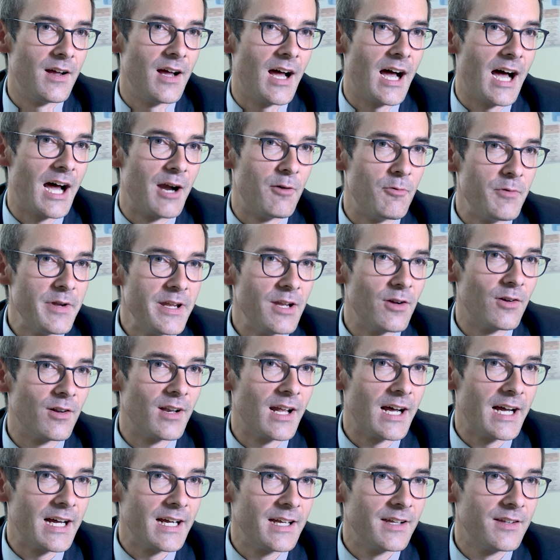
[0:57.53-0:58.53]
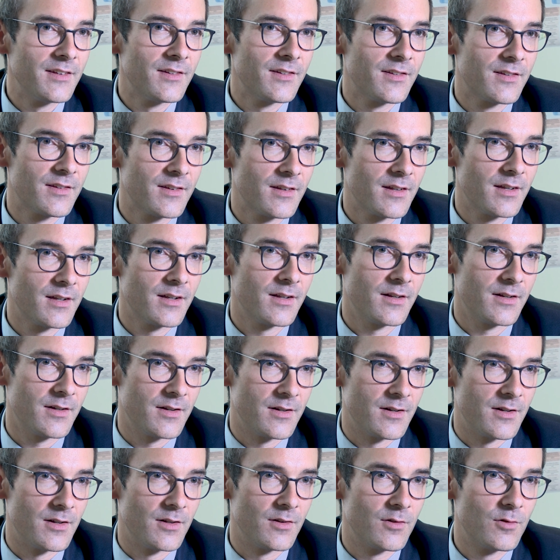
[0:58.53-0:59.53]
I realized
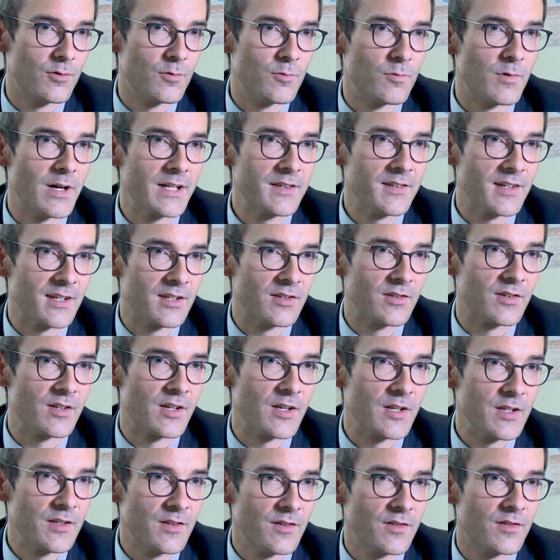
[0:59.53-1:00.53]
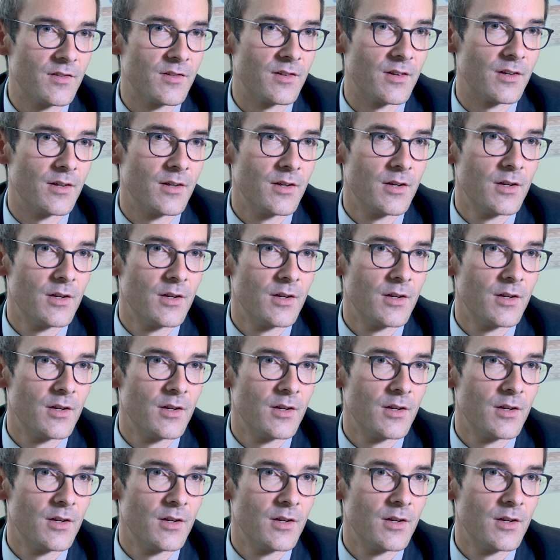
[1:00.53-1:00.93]
uh, to what extent